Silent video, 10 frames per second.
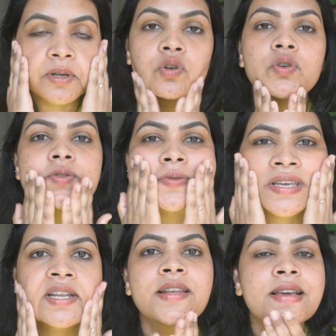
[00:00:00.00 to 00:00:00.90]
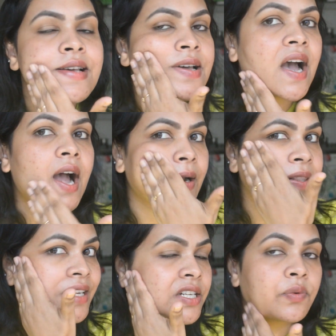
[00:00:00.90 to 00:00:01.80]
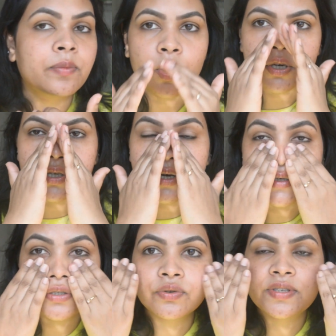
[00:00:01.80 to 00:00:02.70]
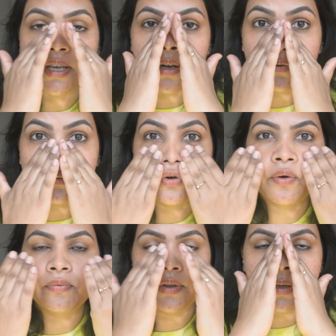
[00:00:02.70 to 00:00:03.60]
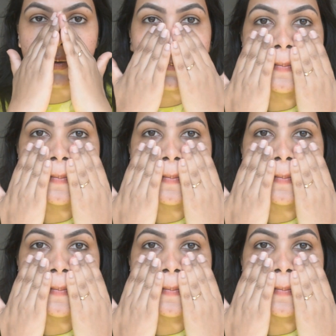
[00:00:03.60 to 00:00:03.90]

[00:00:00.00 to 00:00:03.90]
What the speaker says: into your skin and it will moisturize your skin from within.